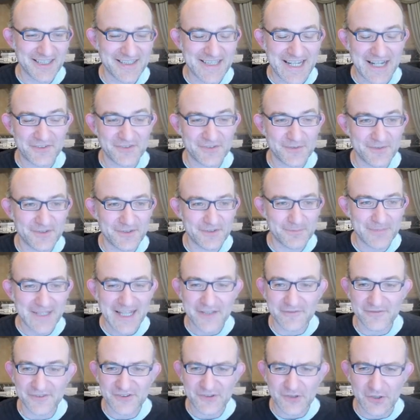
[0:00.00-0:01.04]
now
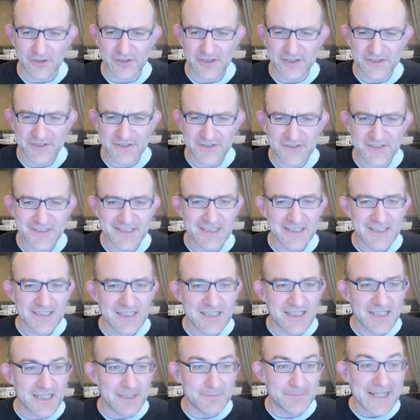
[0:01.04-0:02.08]
playing for Scotland,
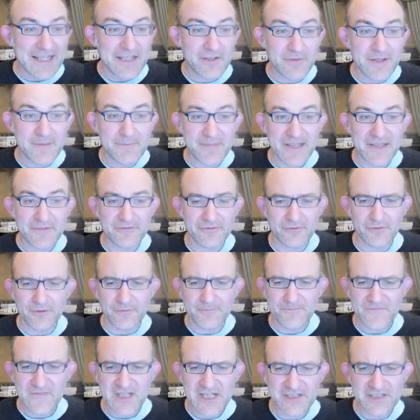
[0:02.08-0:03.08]
played Queen B4.